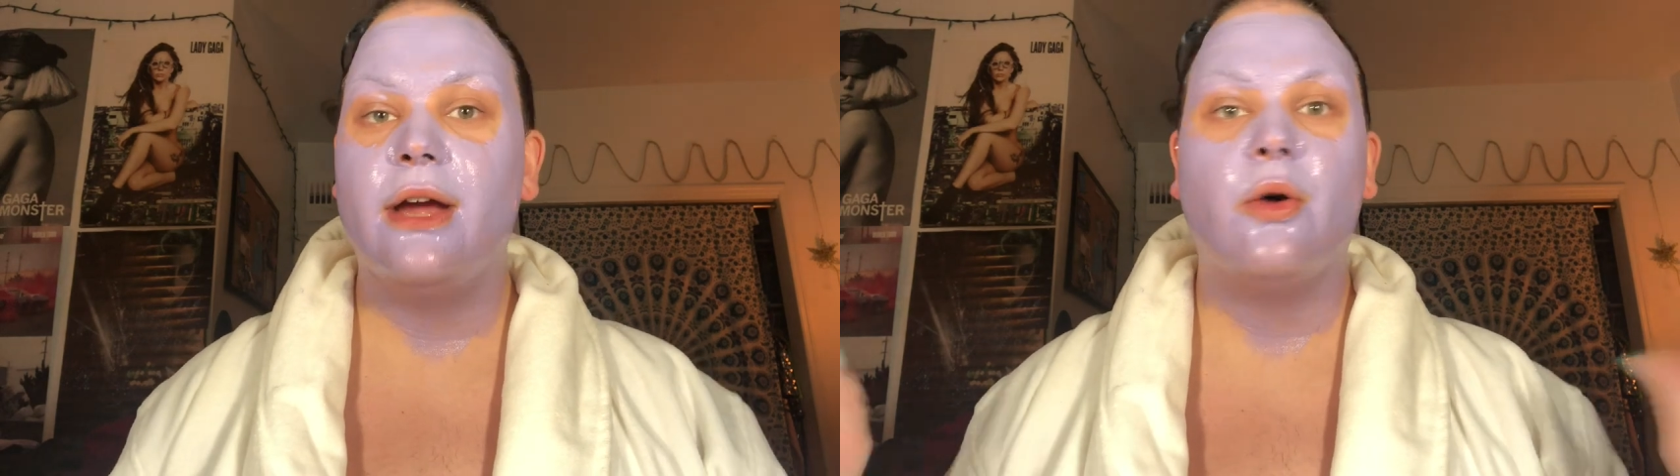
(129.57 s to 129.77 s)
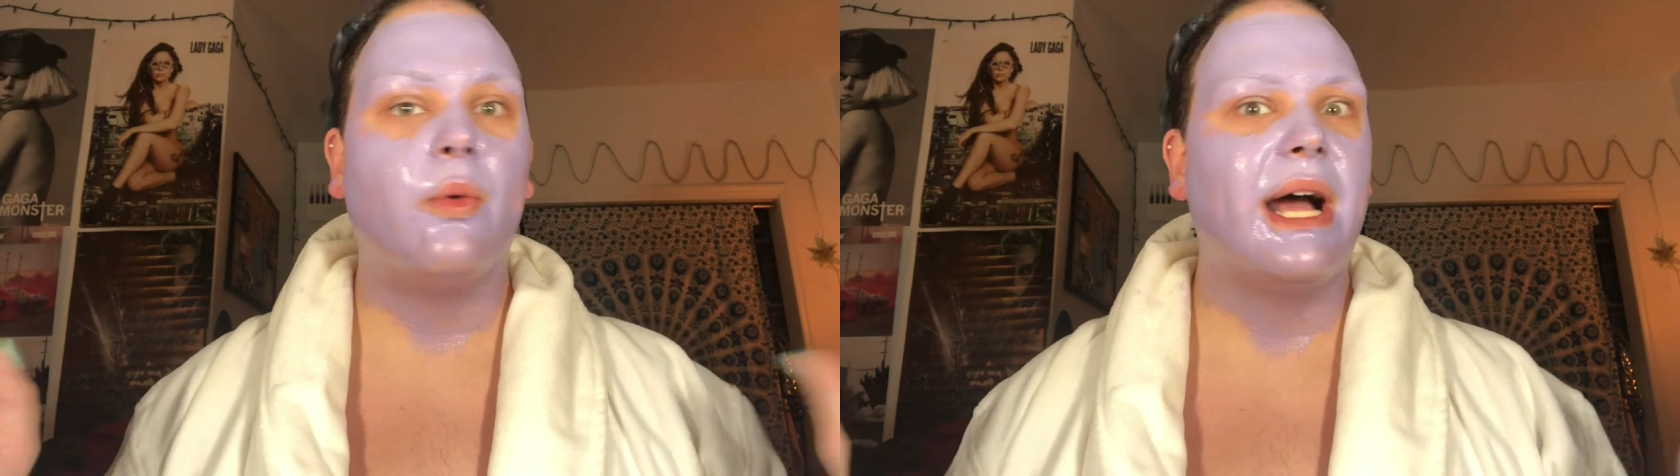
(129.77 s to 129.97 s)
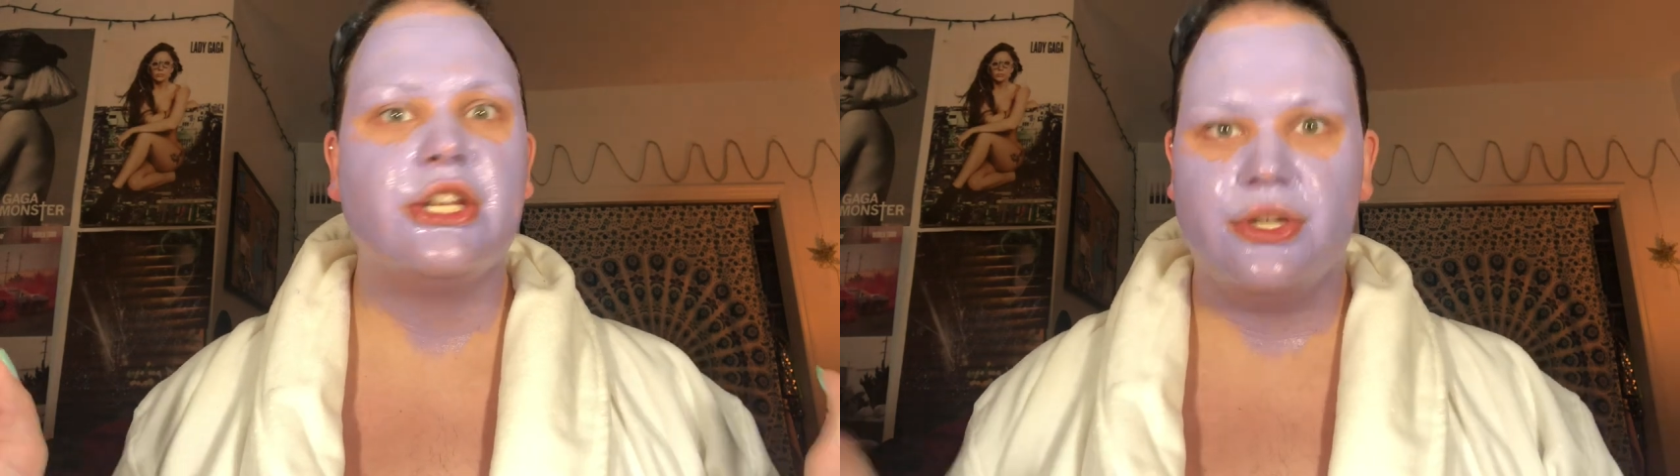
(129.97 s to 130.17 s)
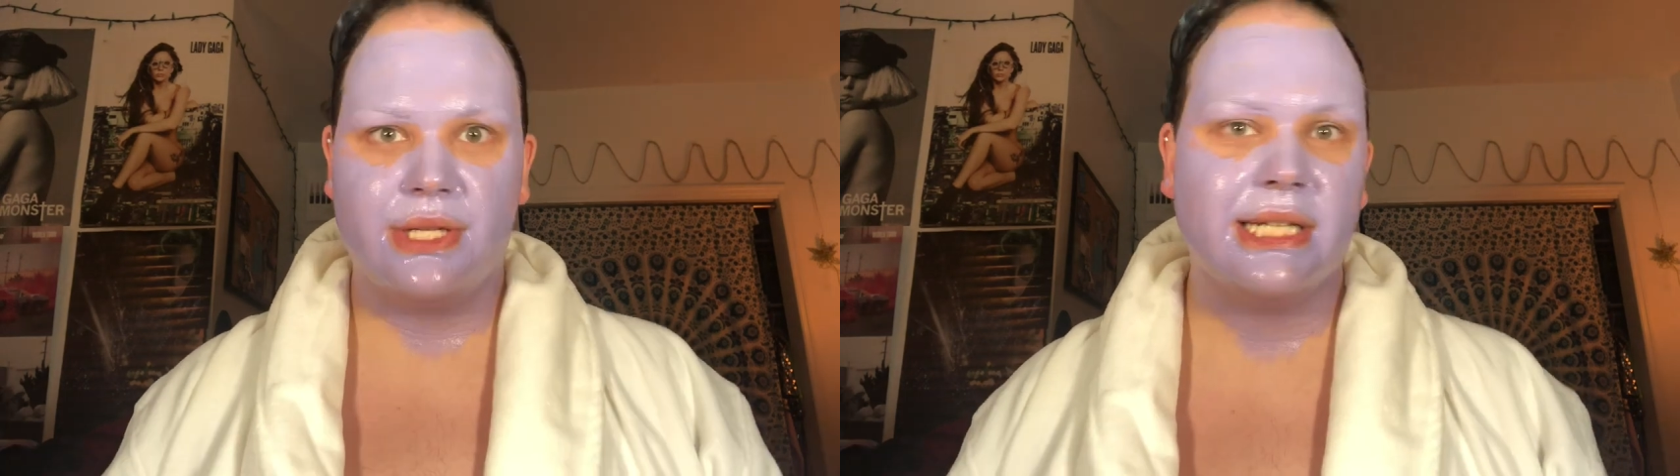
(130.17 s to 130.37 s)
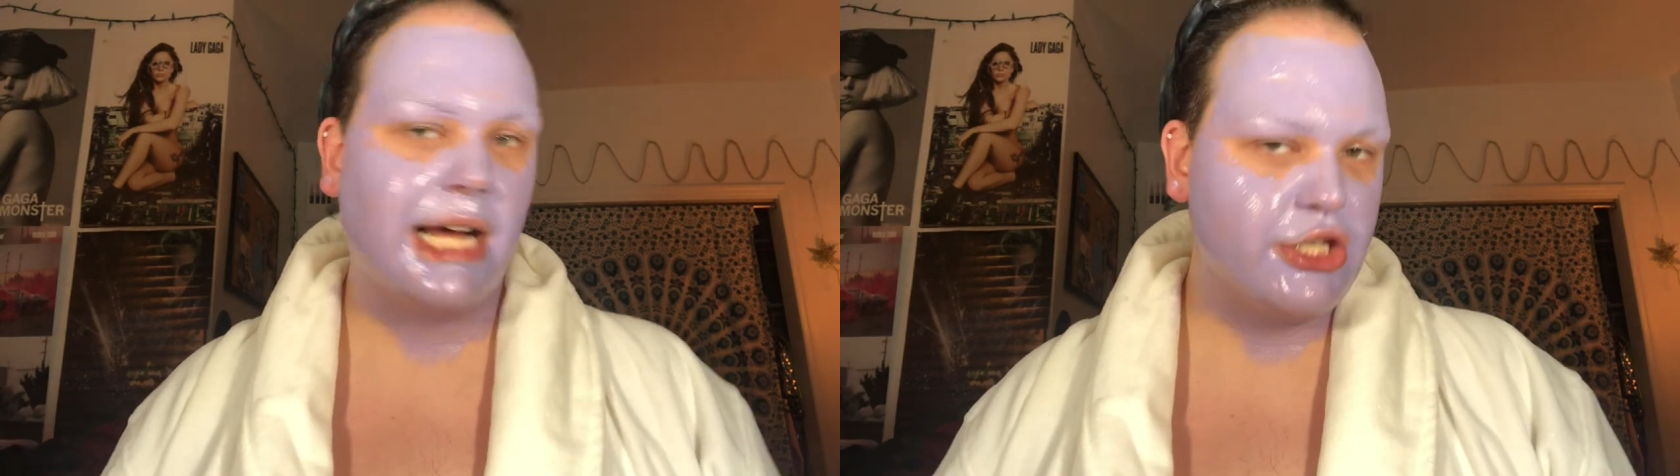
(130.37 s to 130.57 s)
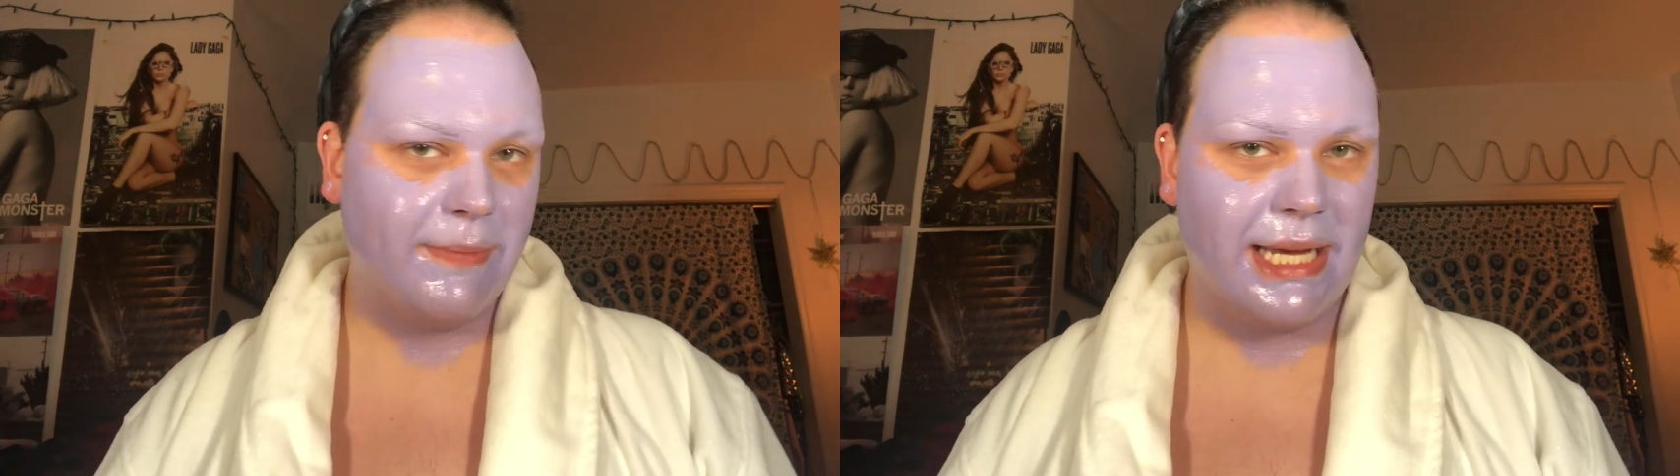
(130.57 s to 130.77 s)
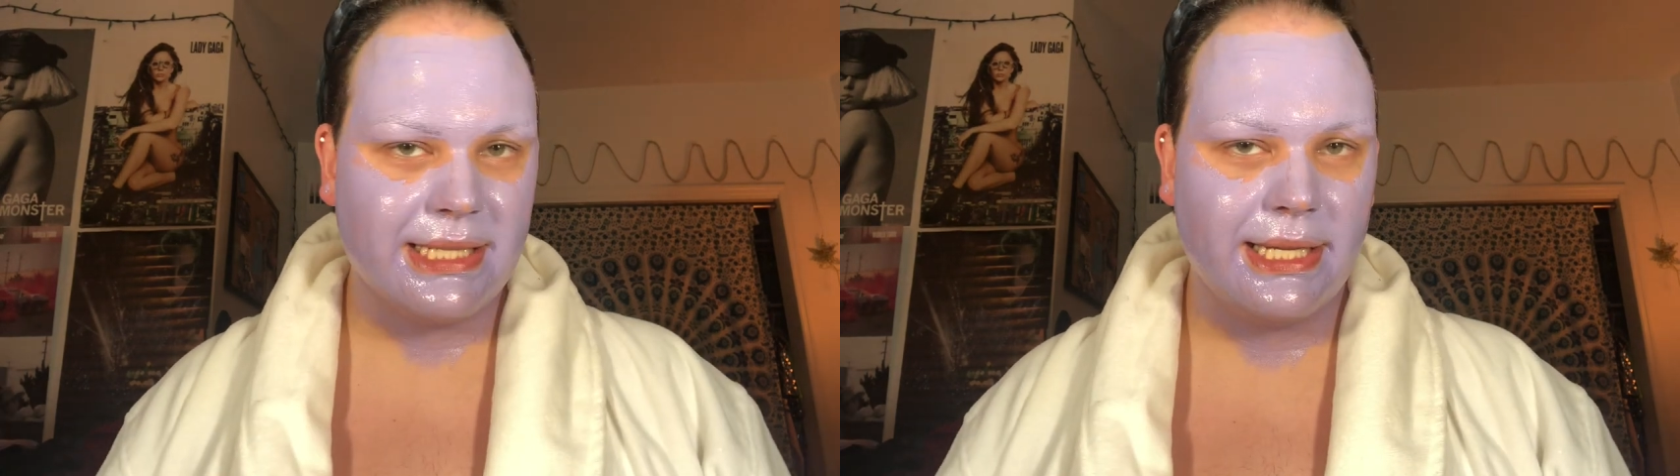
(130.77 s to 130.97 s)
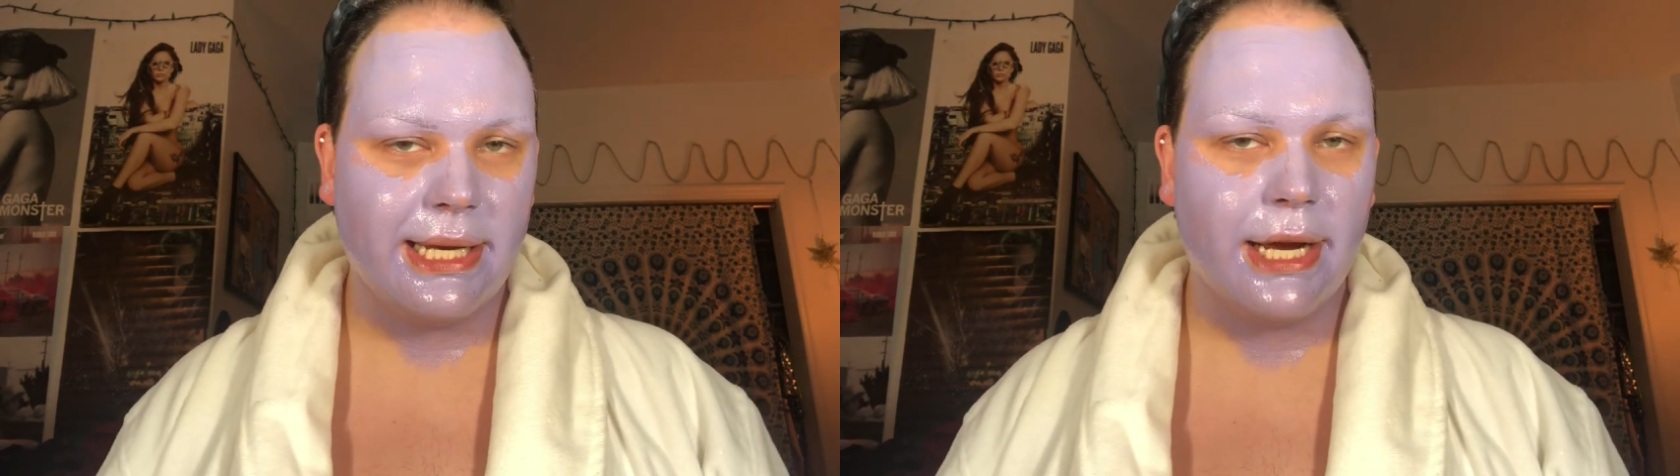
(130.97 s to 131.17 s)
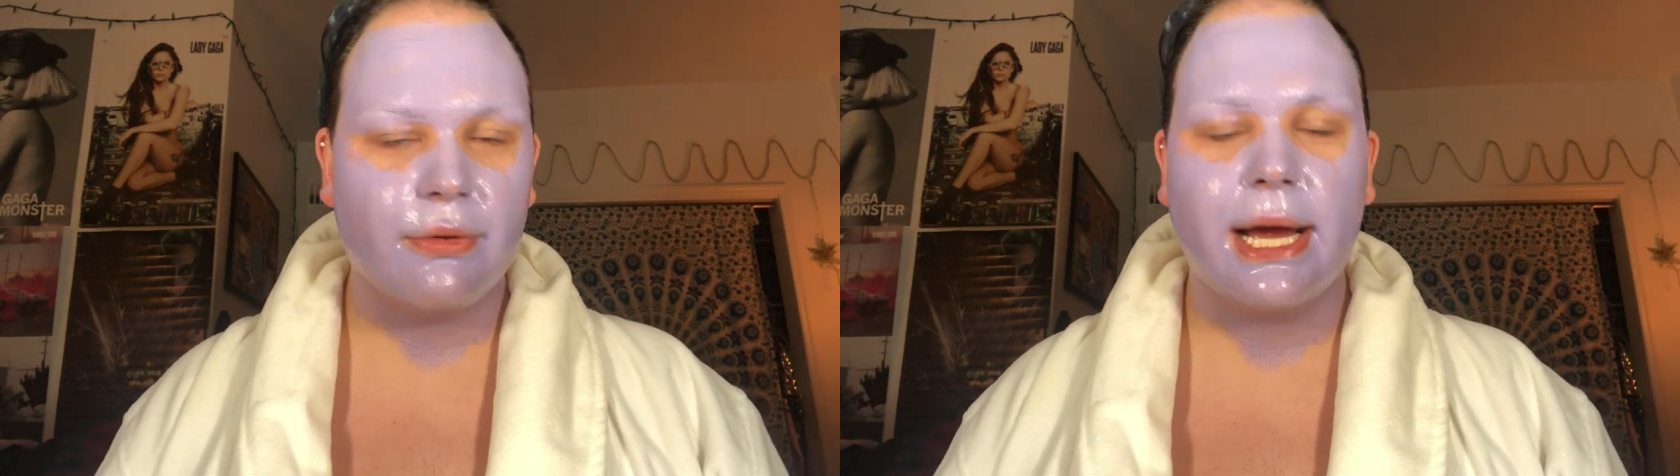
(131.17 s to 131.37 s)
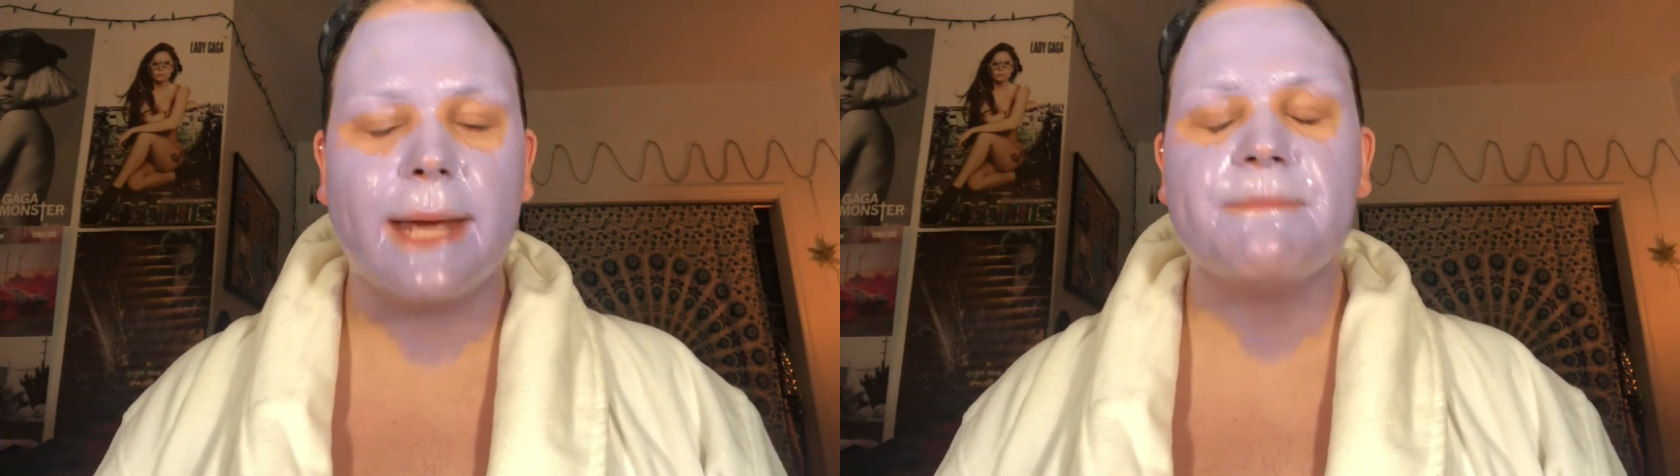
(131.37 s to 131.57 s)
why choose the Tatcha mask tonight,
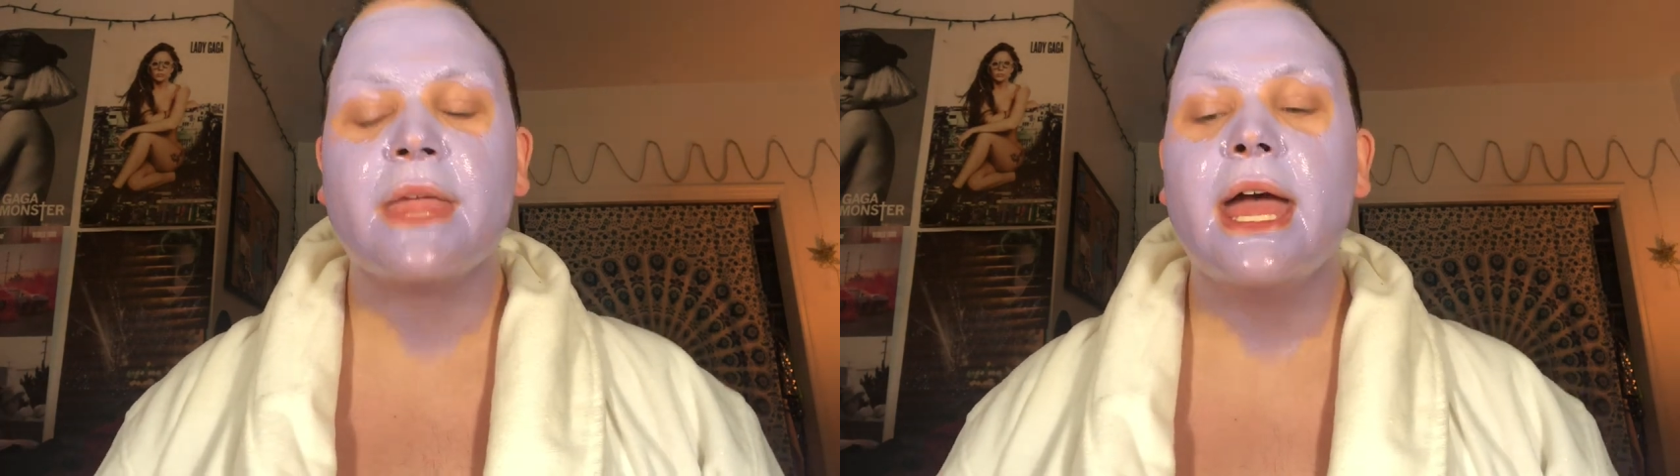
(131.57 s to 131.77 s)
right?